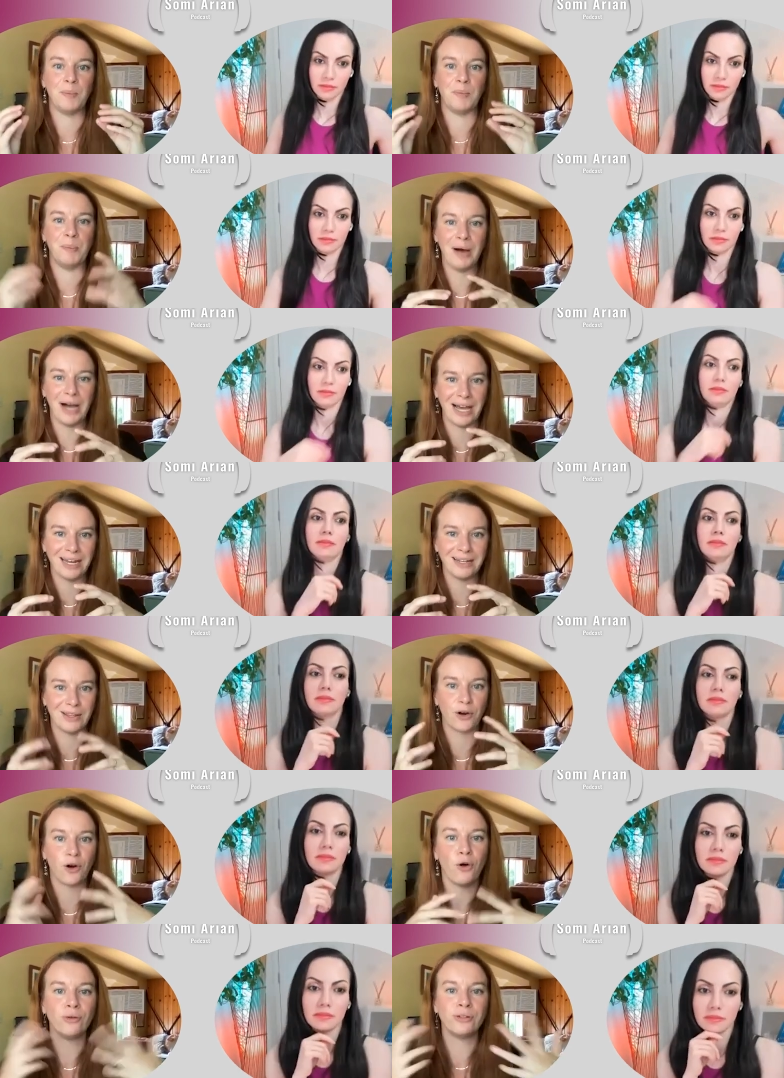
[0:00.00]
Speaker 1: but
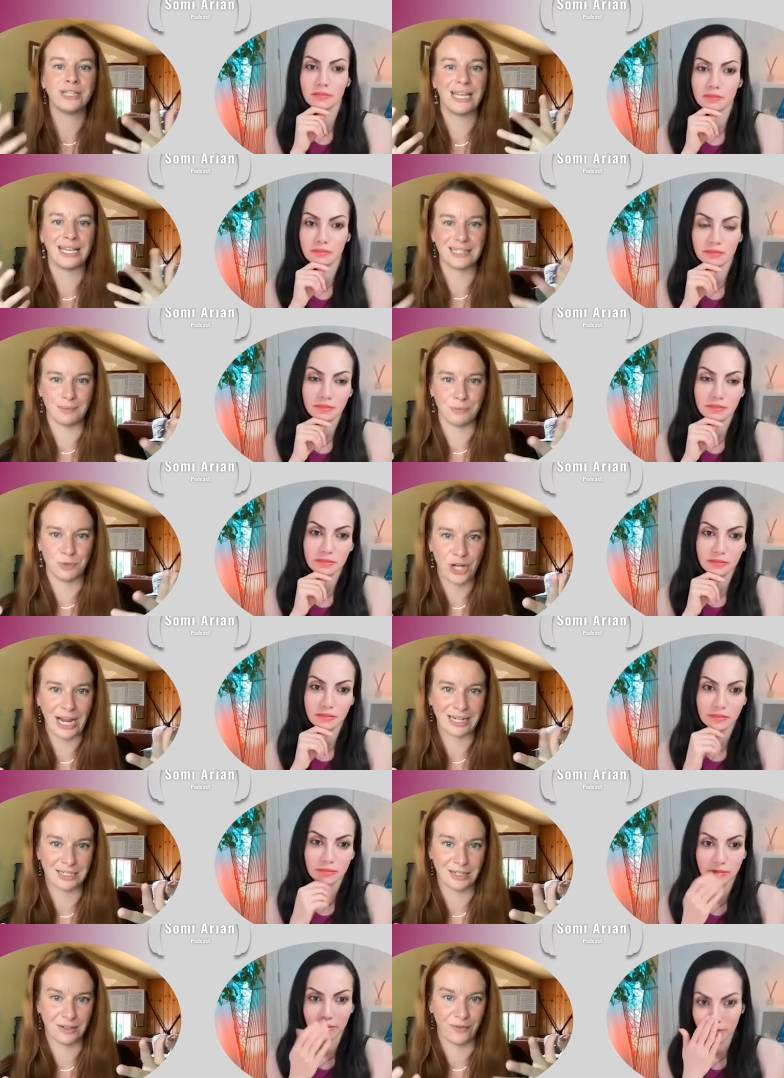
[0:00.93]
they're only as
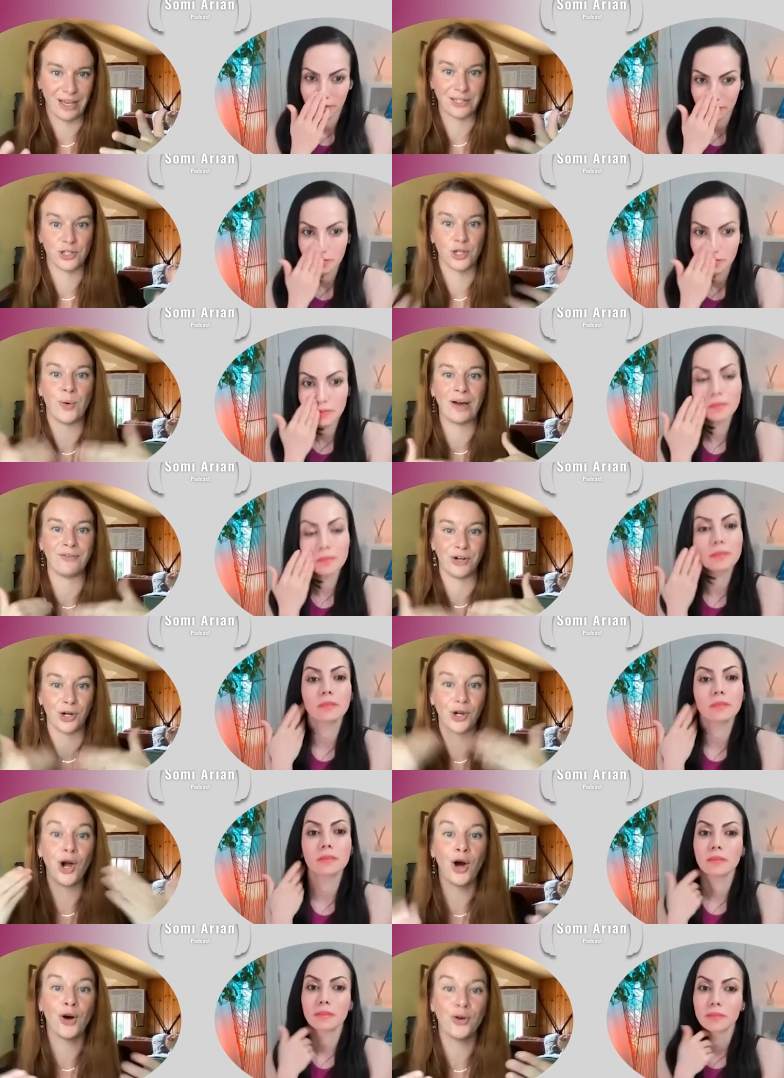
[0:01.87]
objective as whoever
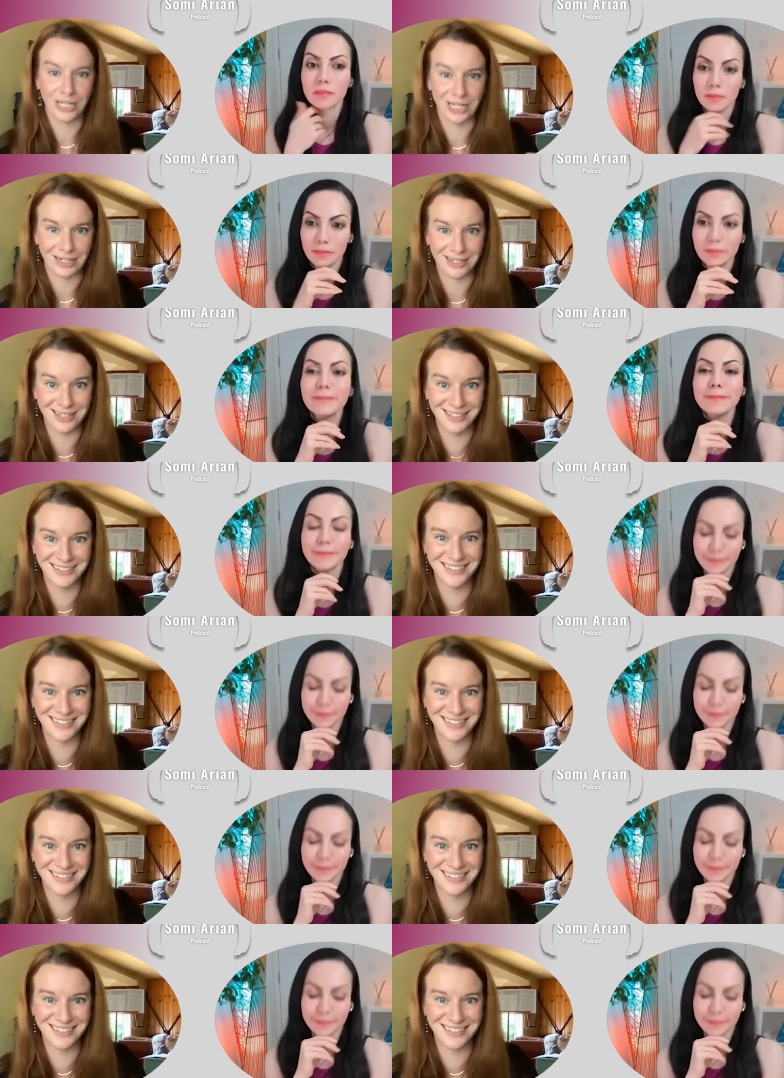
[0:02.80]
coded